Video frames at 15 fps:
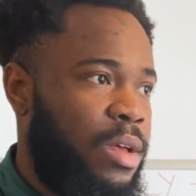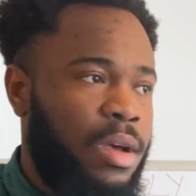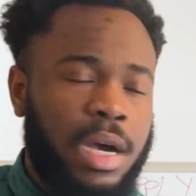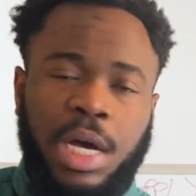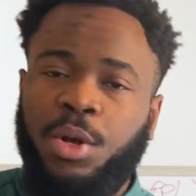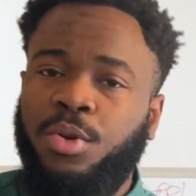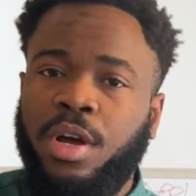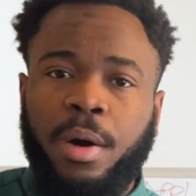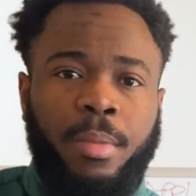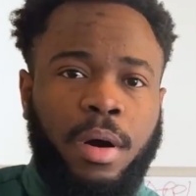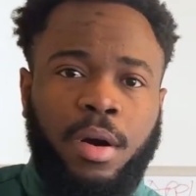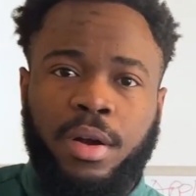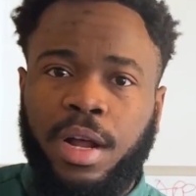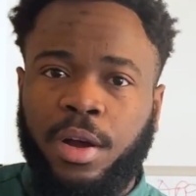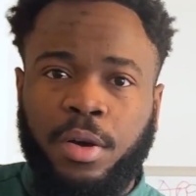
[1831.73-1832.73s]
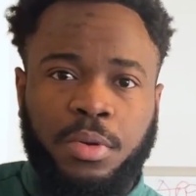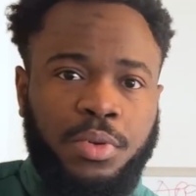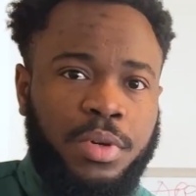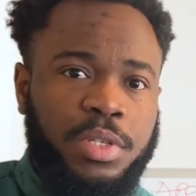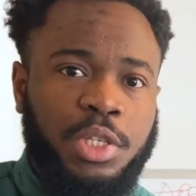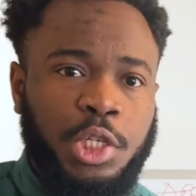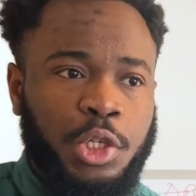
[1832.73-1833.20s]
I don't know about other
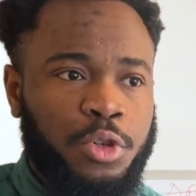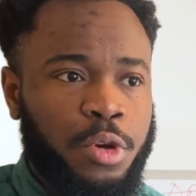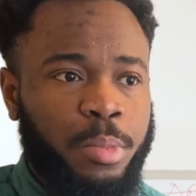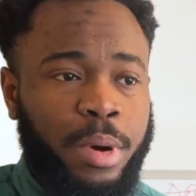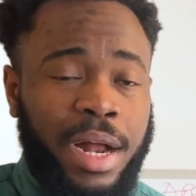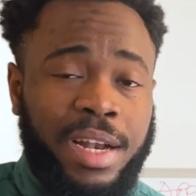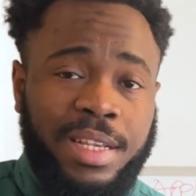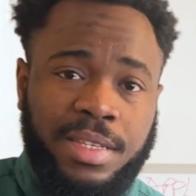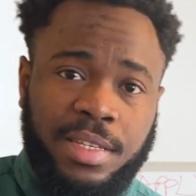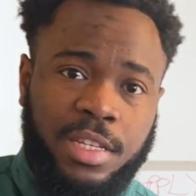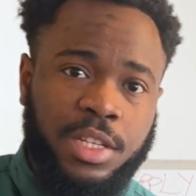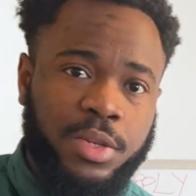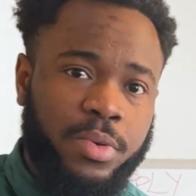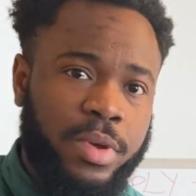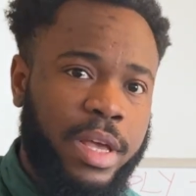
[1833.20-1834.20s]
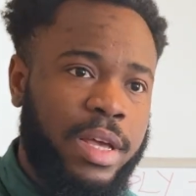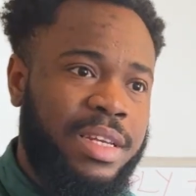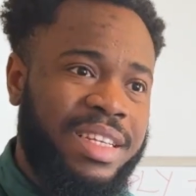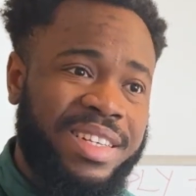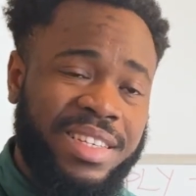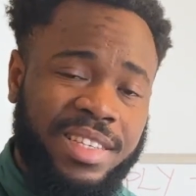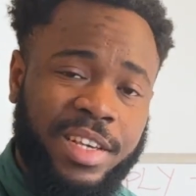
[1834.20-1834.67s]
countries in Europe, but at least in the UK, the
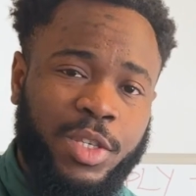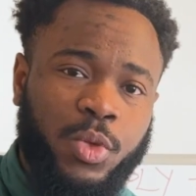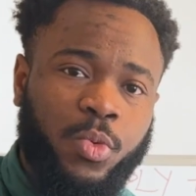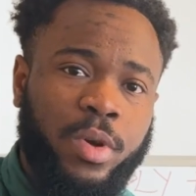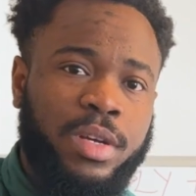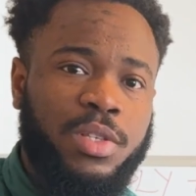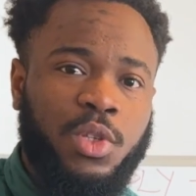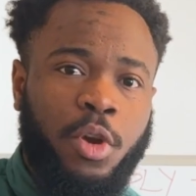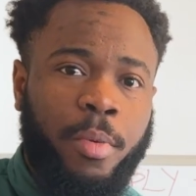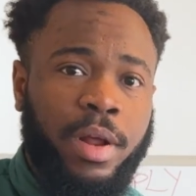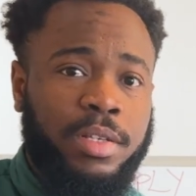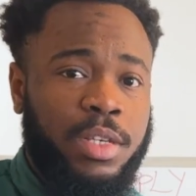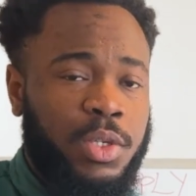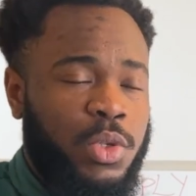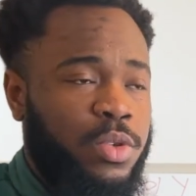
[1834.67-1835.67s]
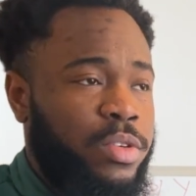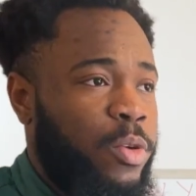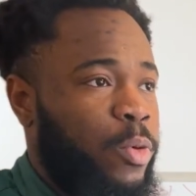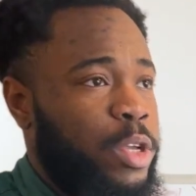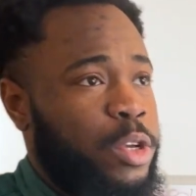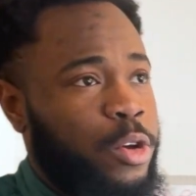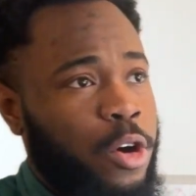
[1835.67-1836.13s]
easiest way is coming as a student.
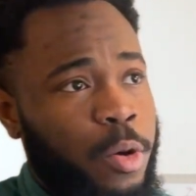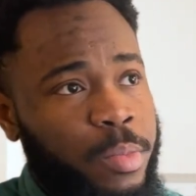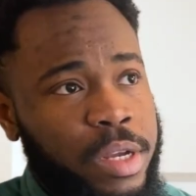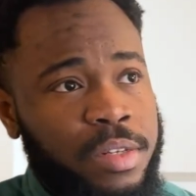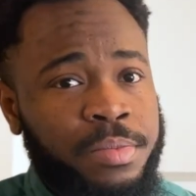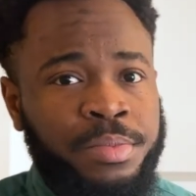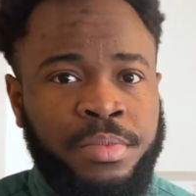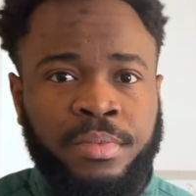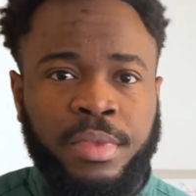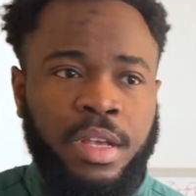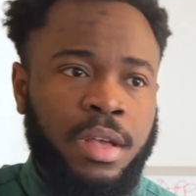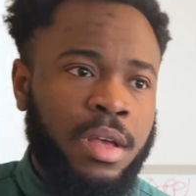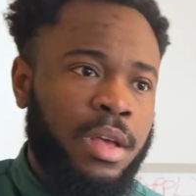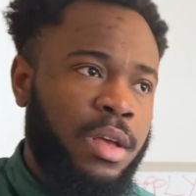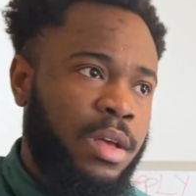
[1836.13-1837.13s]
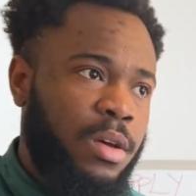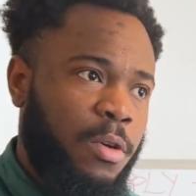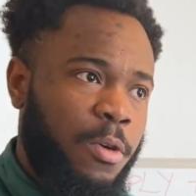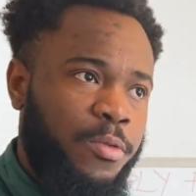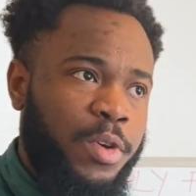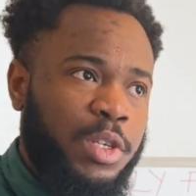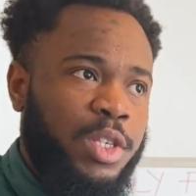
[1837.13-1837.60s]
When you come in,
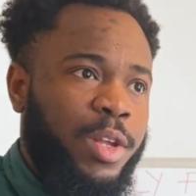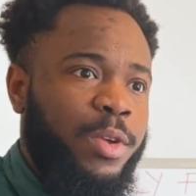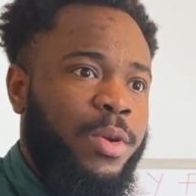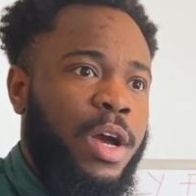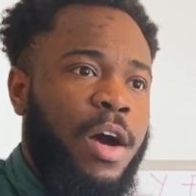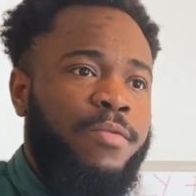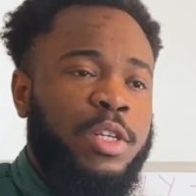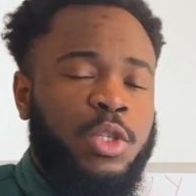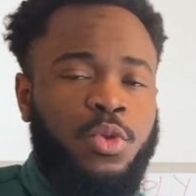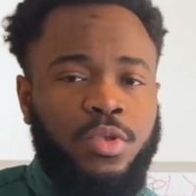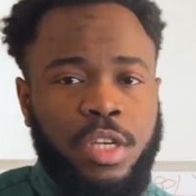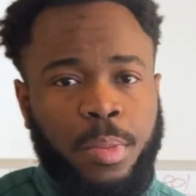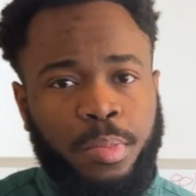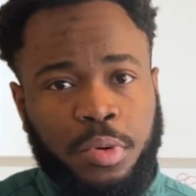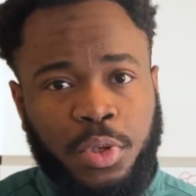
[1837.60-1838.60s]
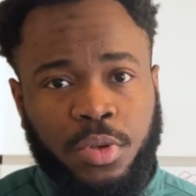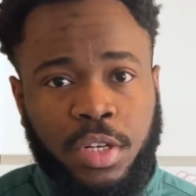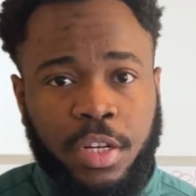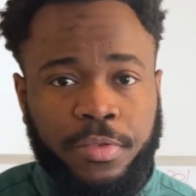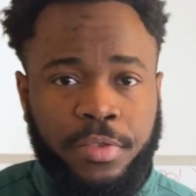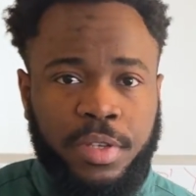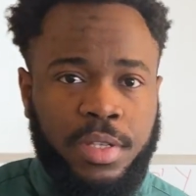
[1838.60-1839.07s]
obviously you have the 2-year
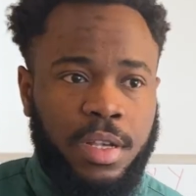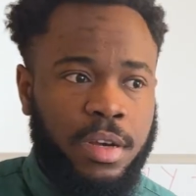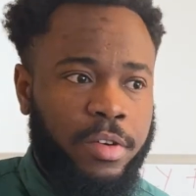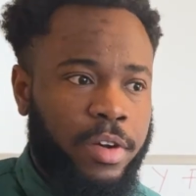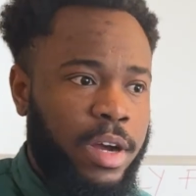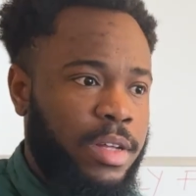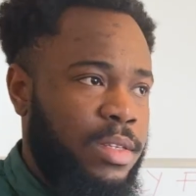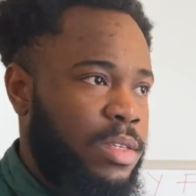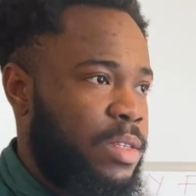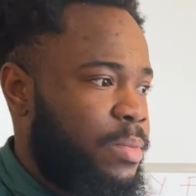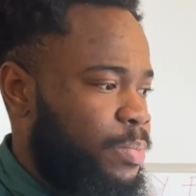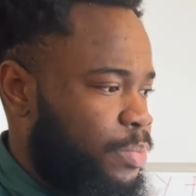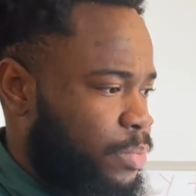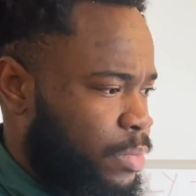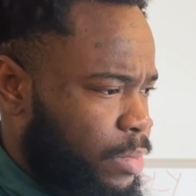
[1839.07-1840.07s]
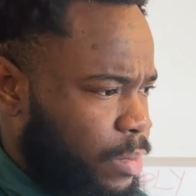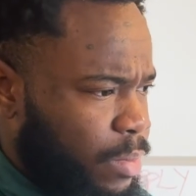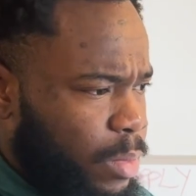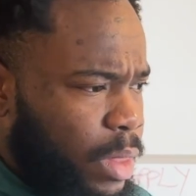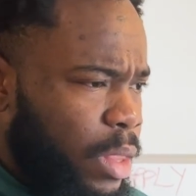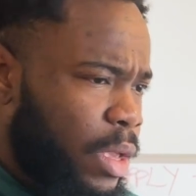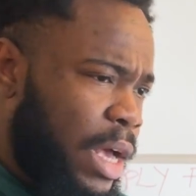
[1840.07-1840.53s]
post-study visa, right?
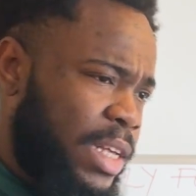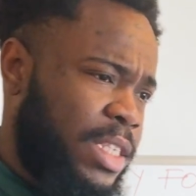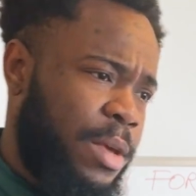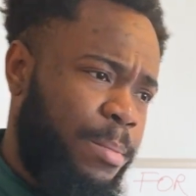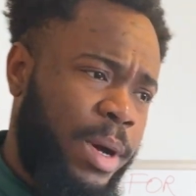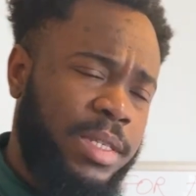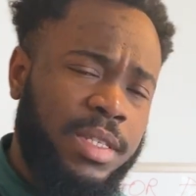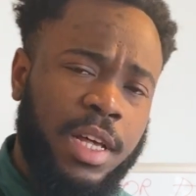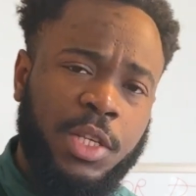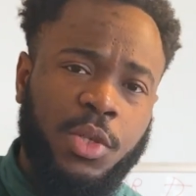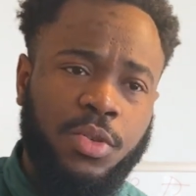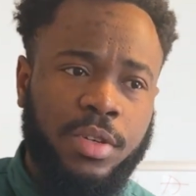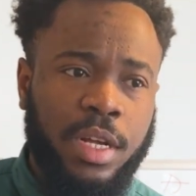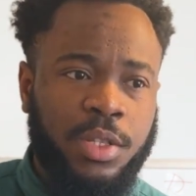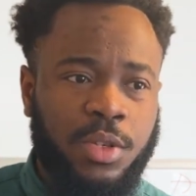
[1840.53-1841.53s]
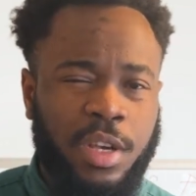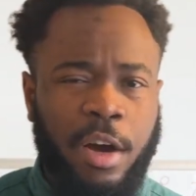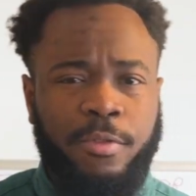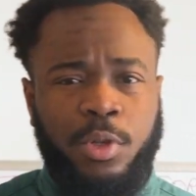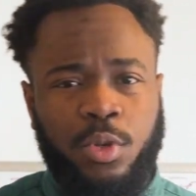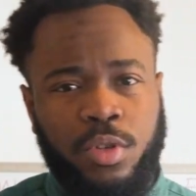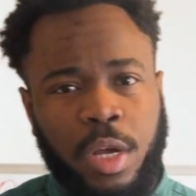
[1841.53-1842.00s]
As a master's student, you have
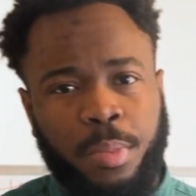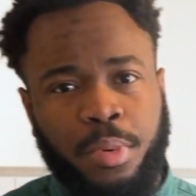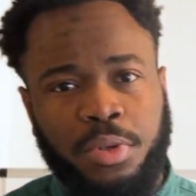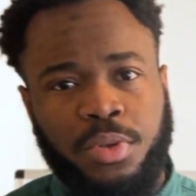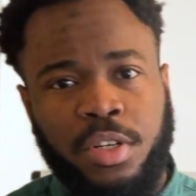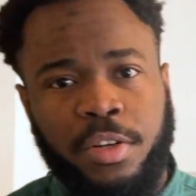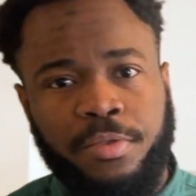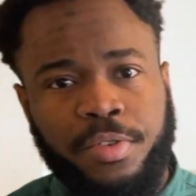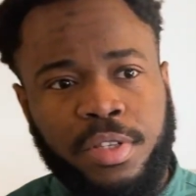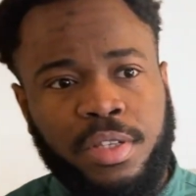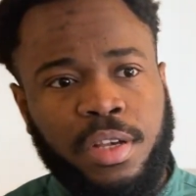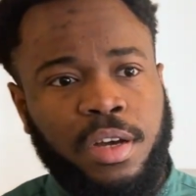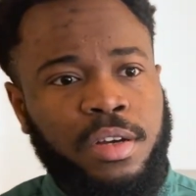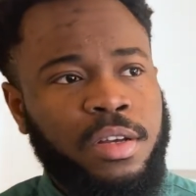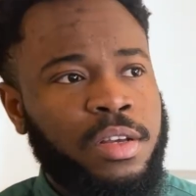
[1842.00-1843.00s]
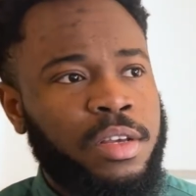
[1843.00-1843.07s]
2-year post-study visa.